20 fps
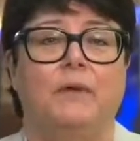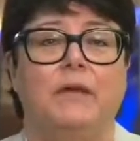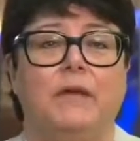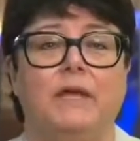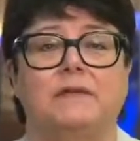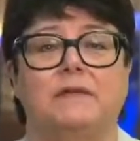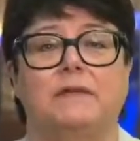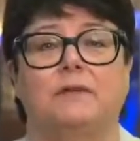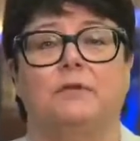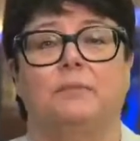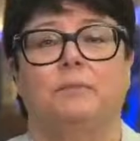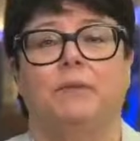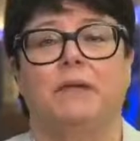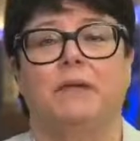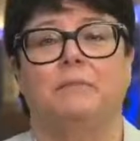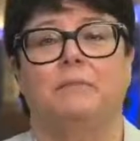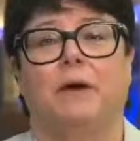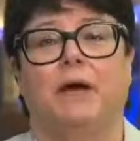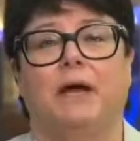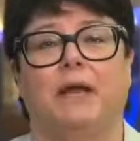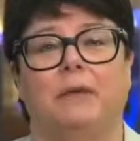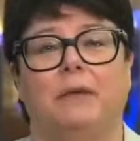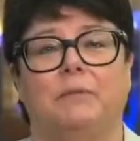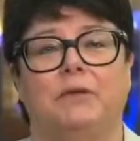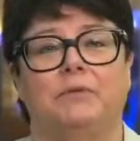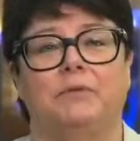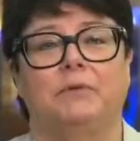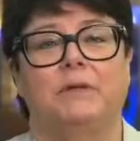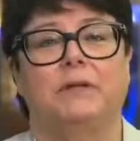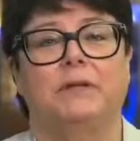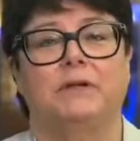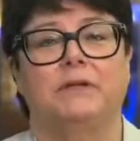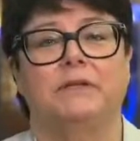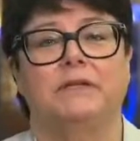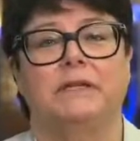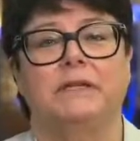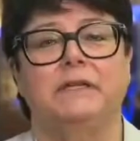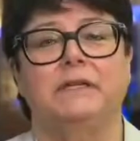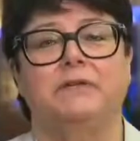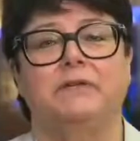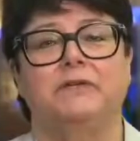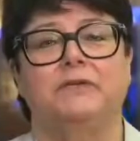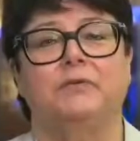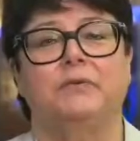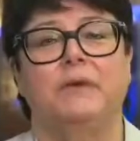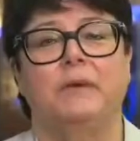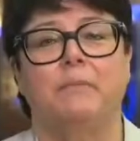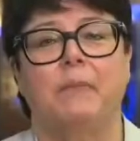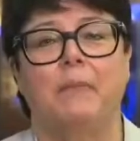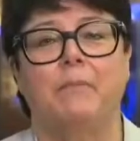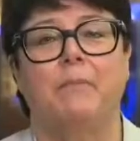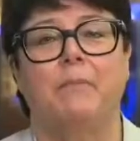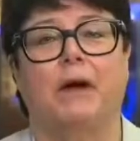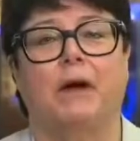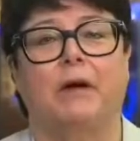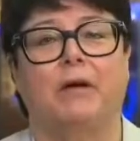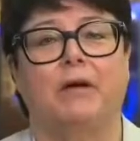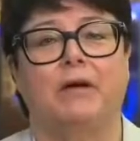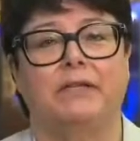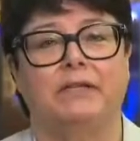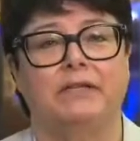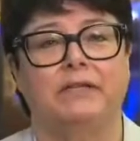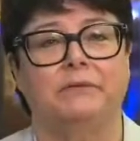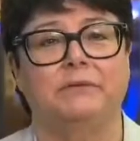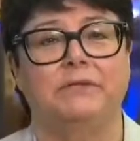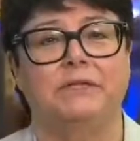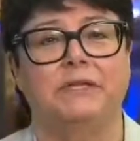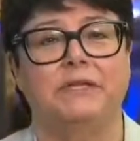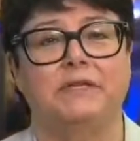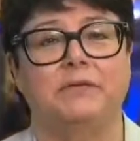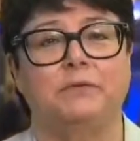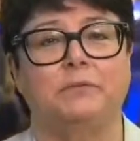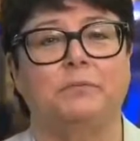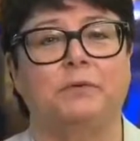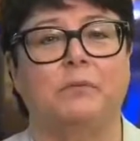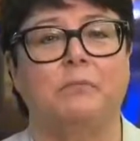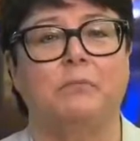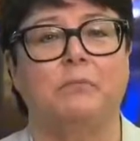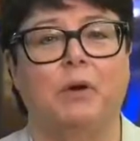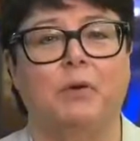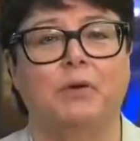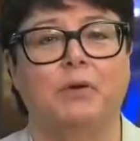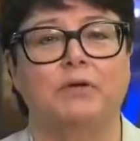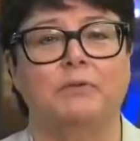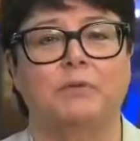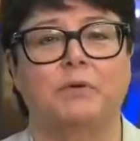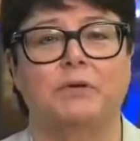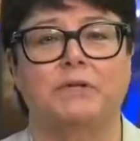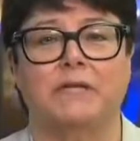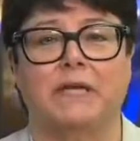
We as European Parliament will continue to remember our duty to promote,